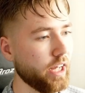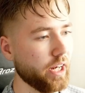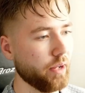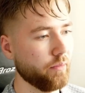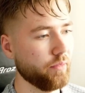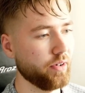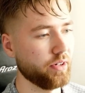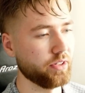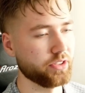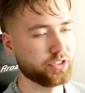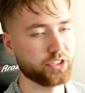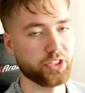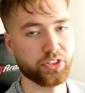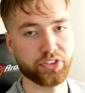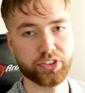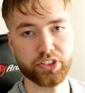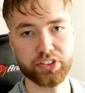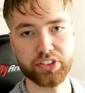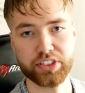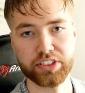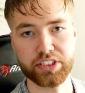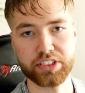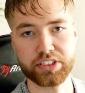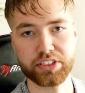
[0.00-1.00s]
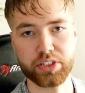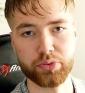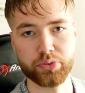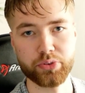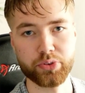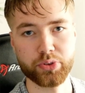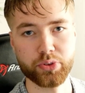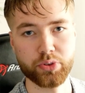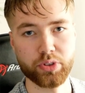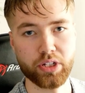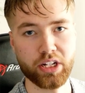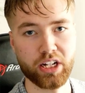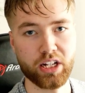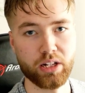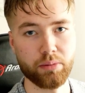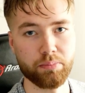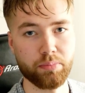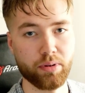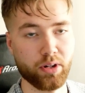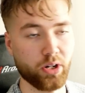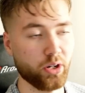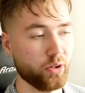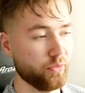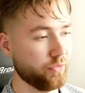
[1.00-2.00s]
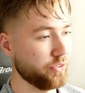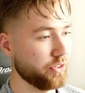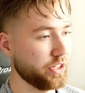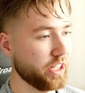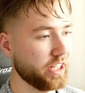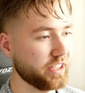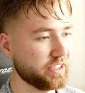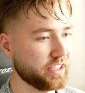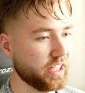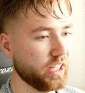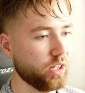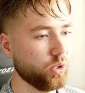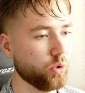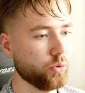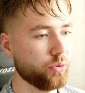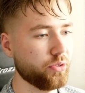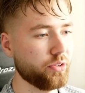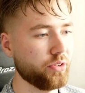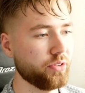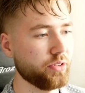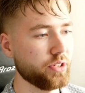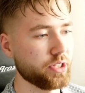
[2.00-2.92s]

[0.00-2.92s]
And I'm very certain this is going to help a lot of you guys out,